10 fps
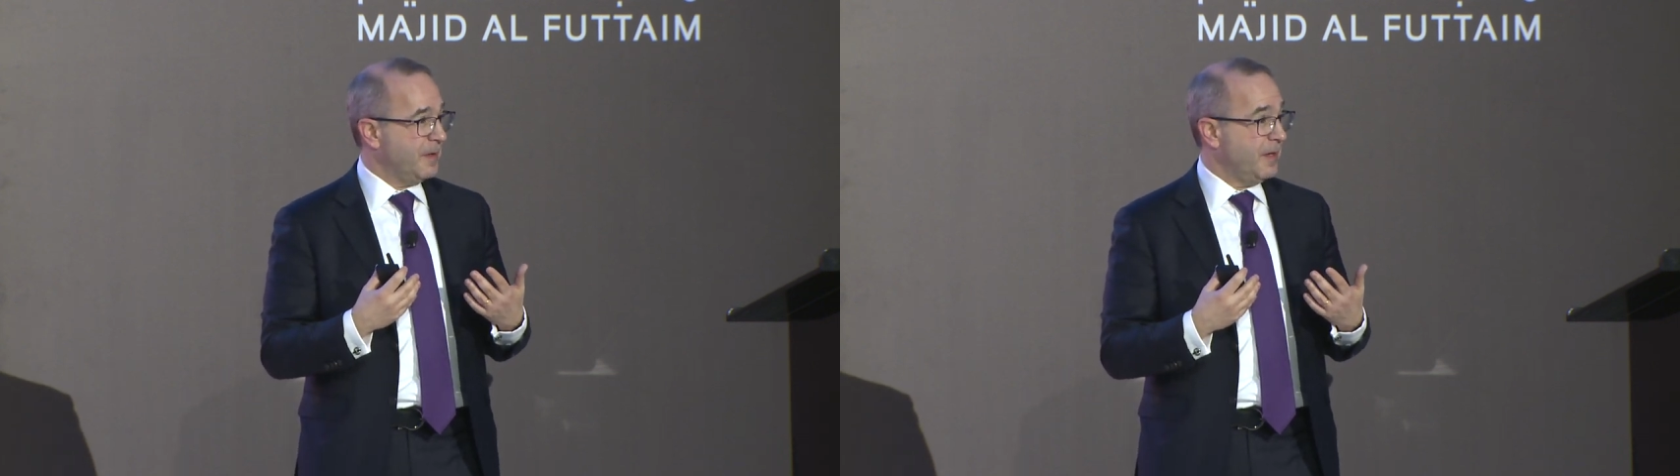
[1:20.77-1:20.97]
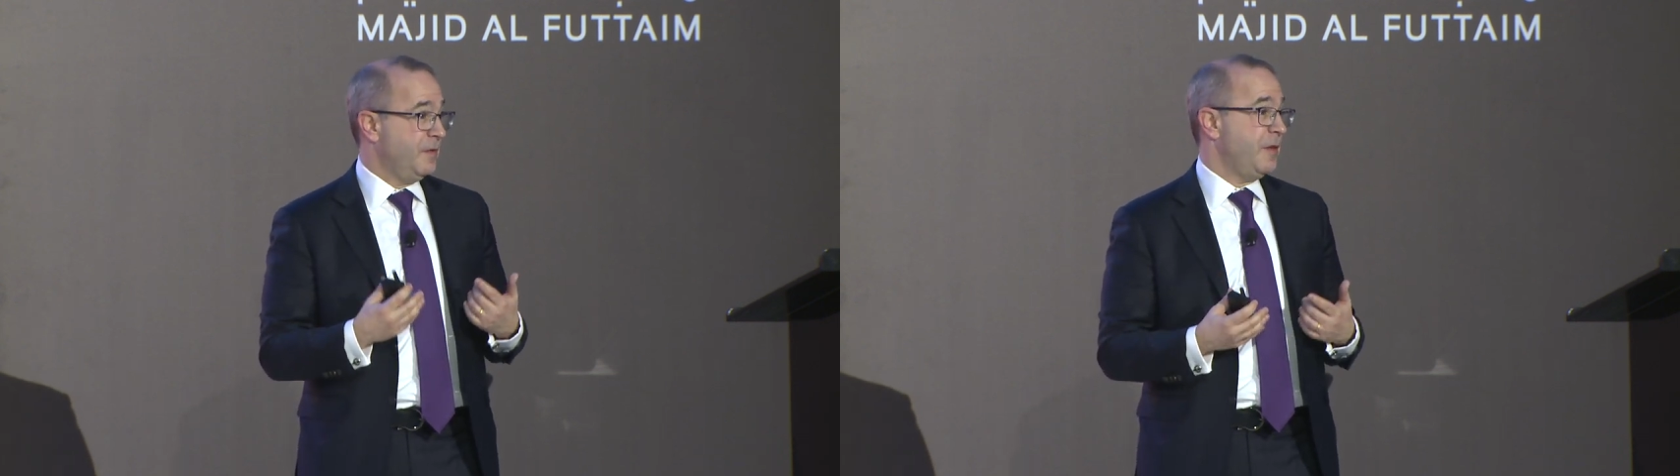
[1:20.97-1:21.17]

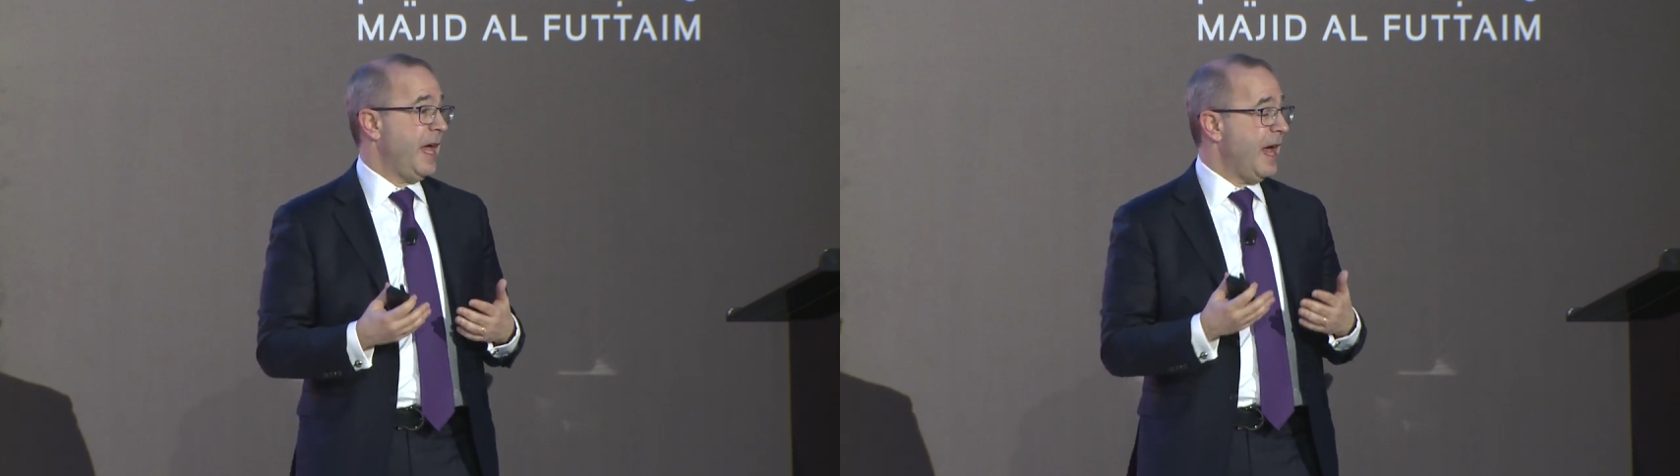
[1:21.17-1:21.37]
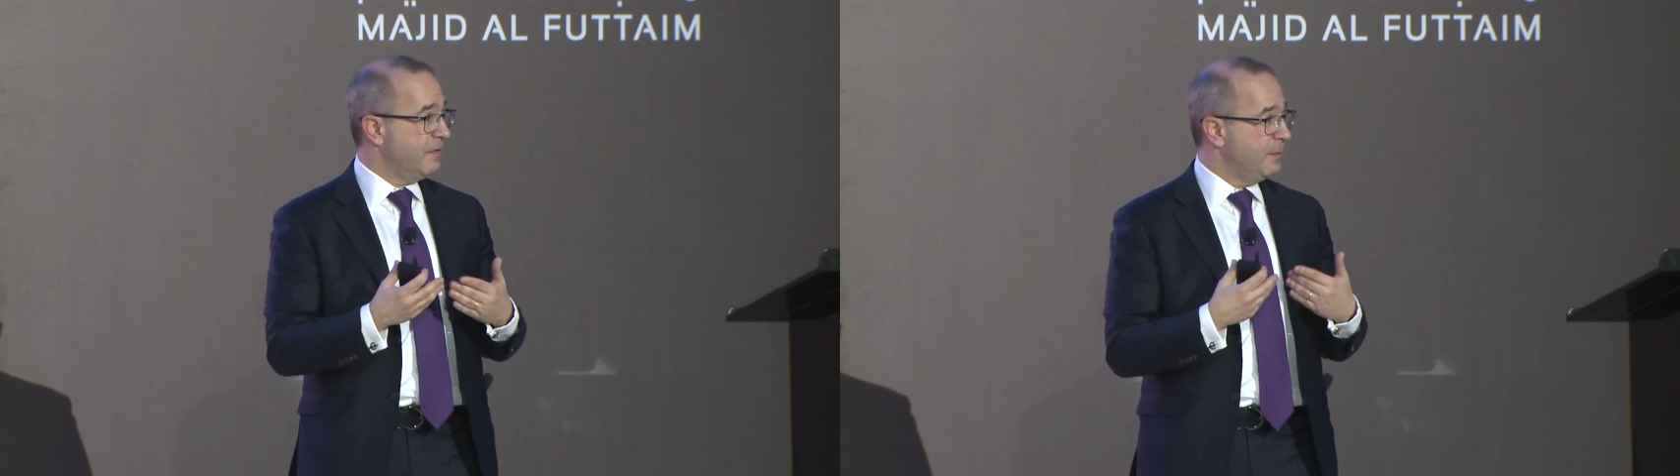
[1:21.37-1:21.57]
And so they
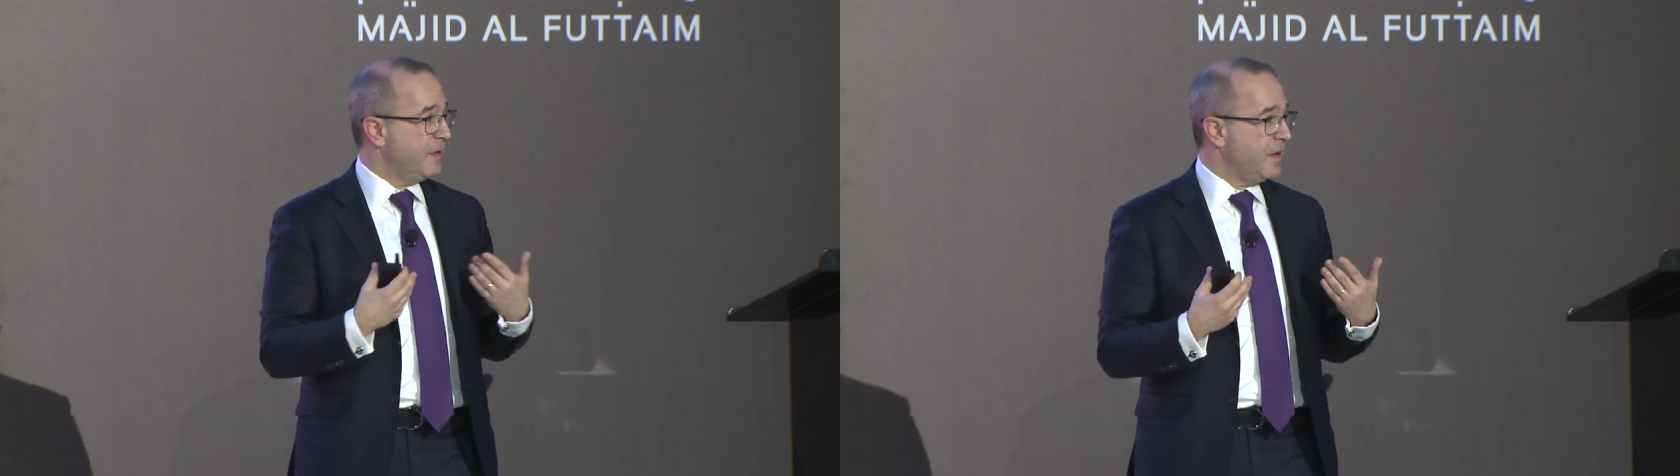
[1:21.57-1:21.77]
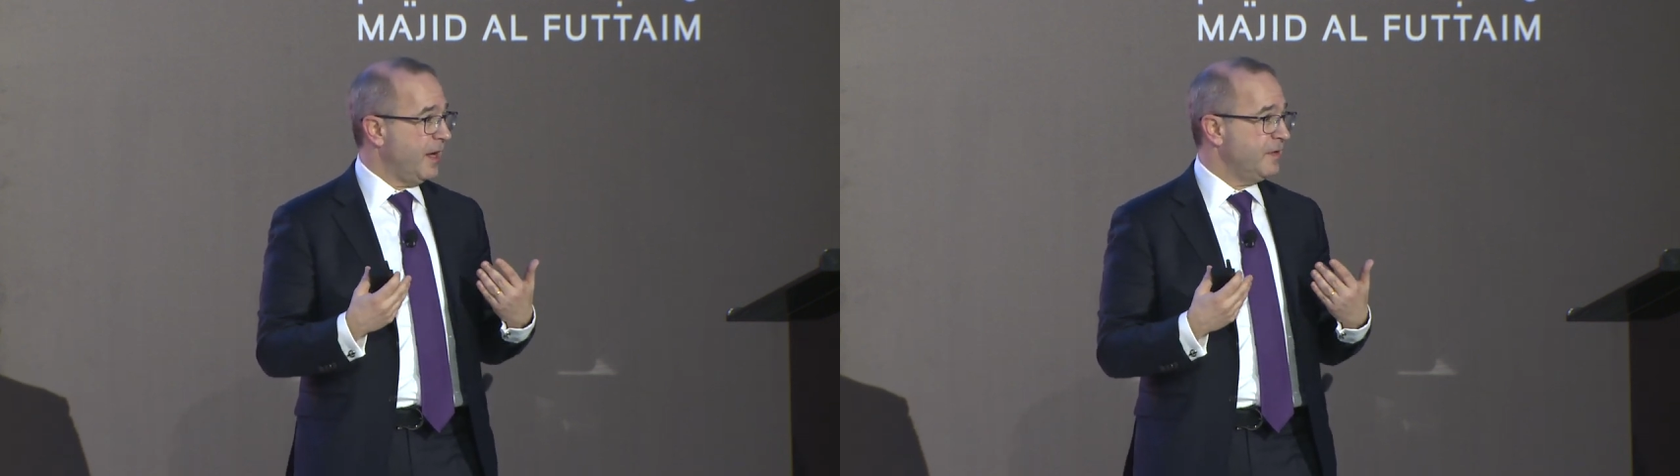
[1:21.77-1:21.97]
have to be
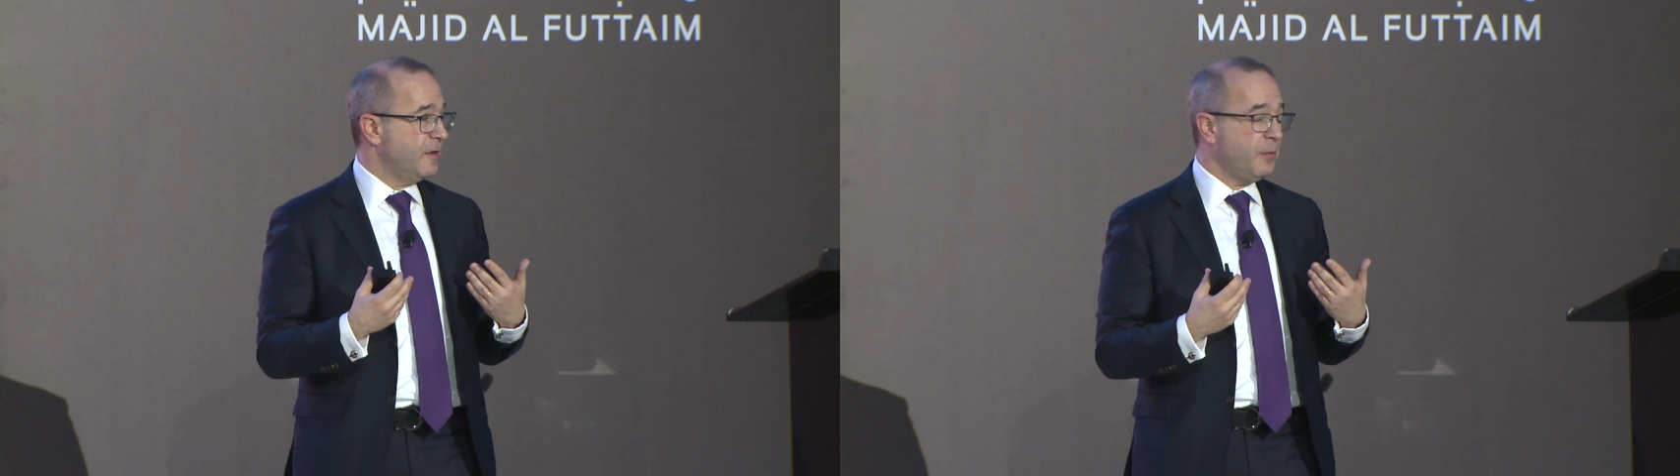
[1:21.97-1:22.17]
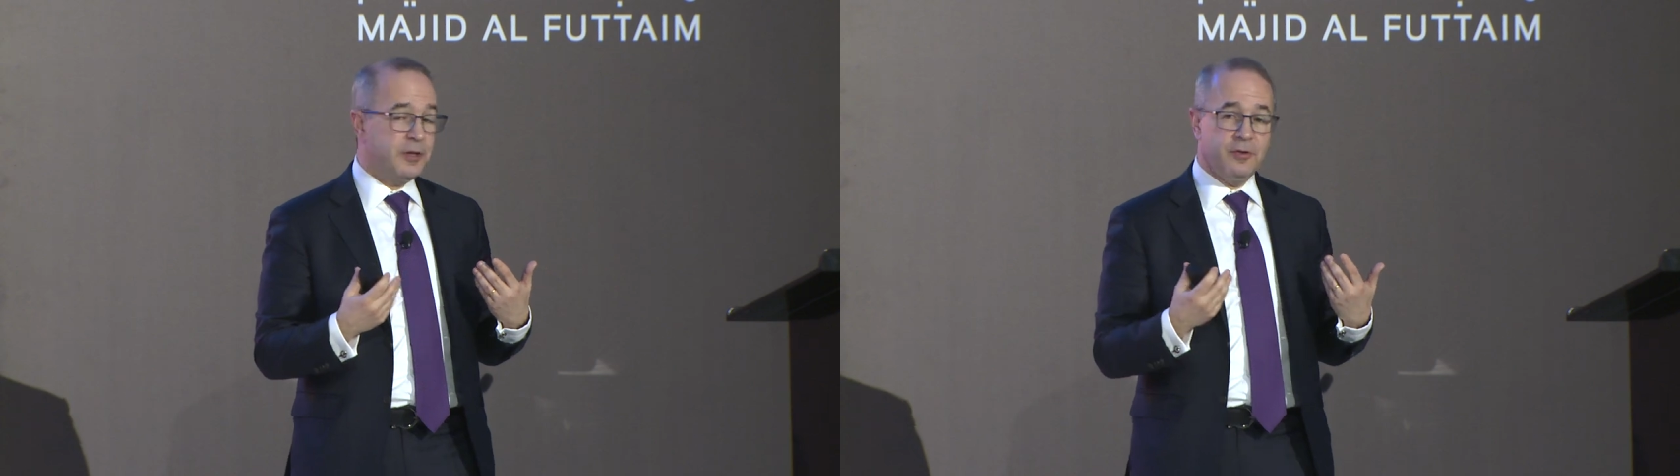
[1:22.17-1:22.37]
tied
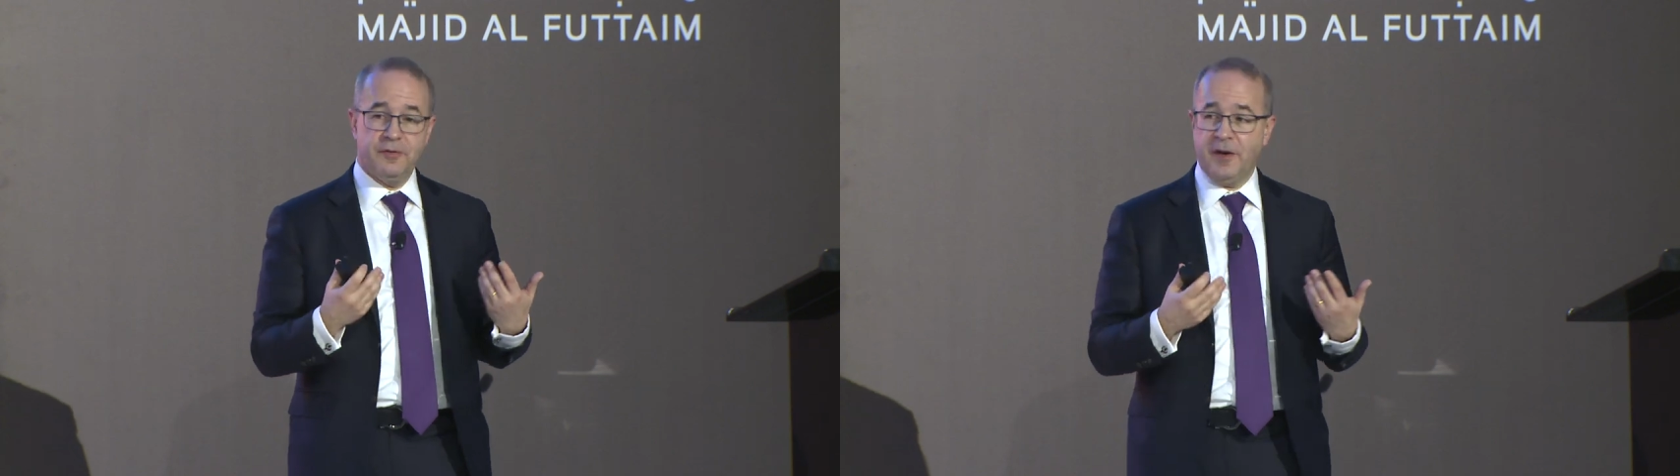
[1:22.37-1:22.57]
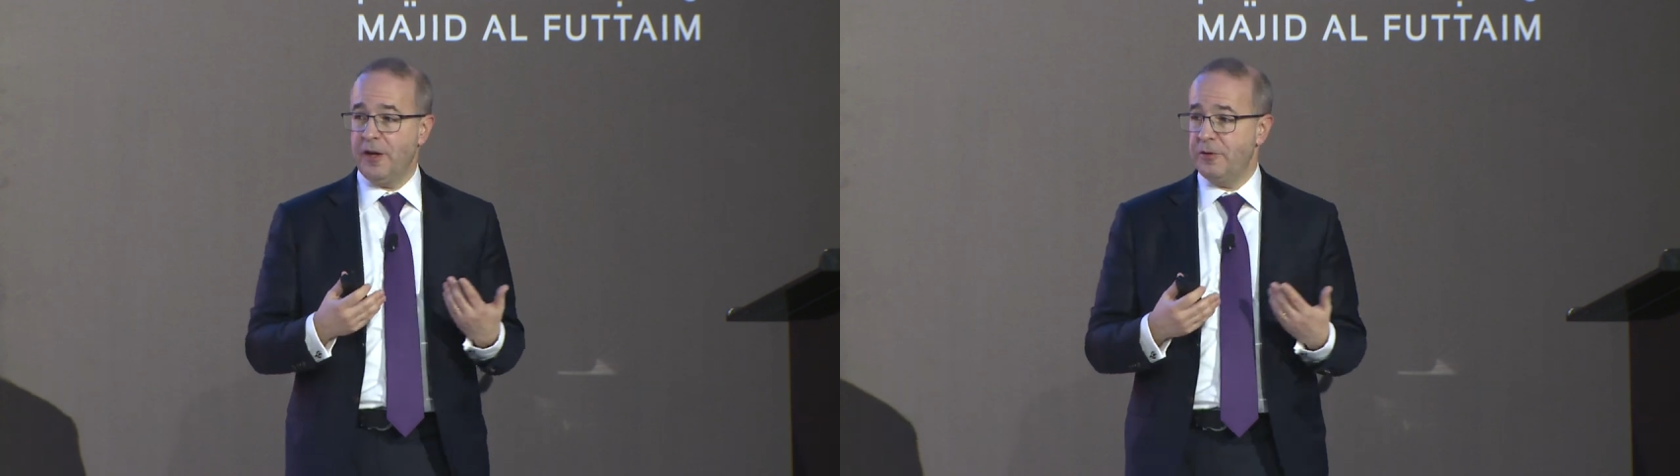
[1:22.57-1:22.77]
to the way you
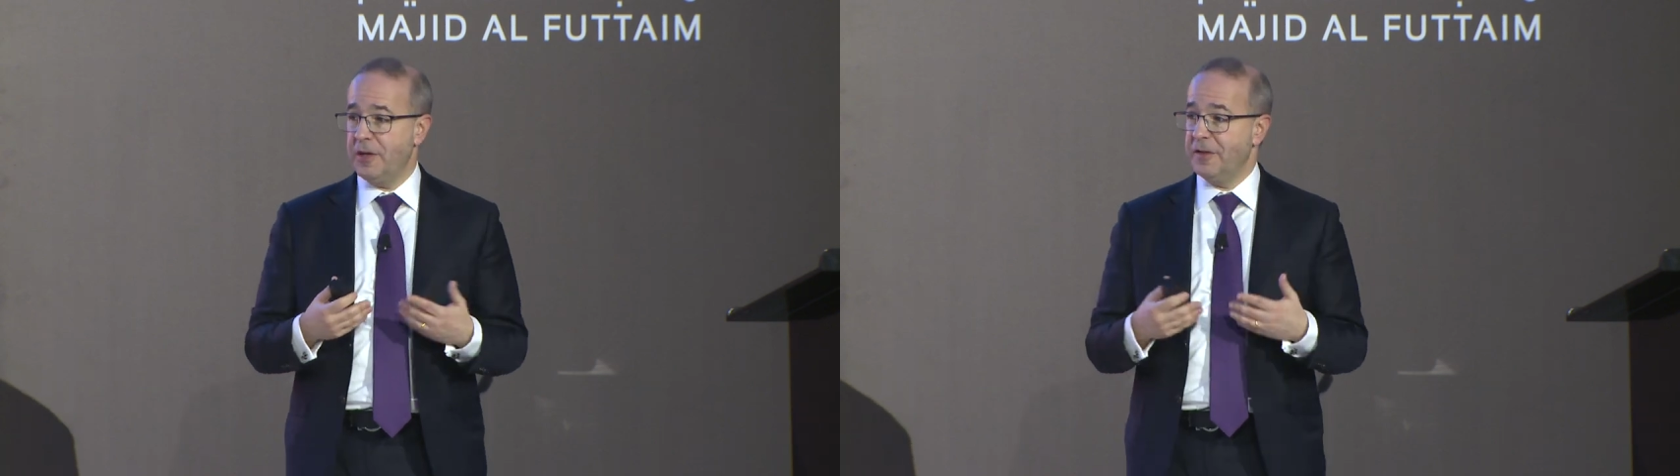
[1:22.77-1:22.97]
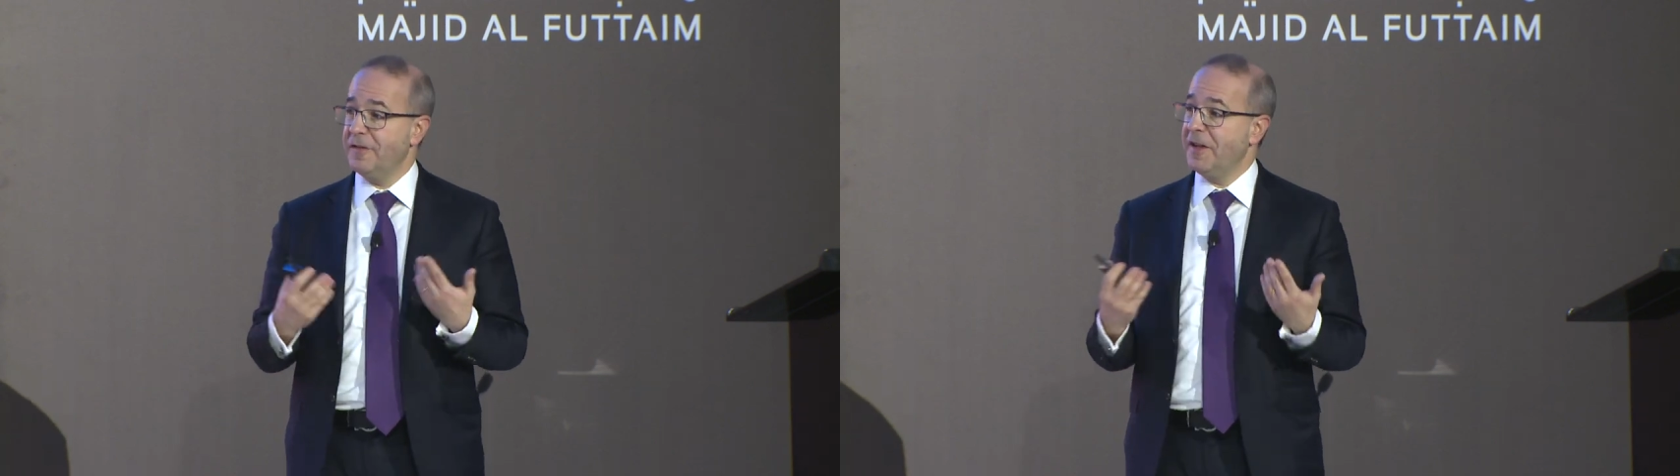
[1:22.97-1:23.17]
evaluate and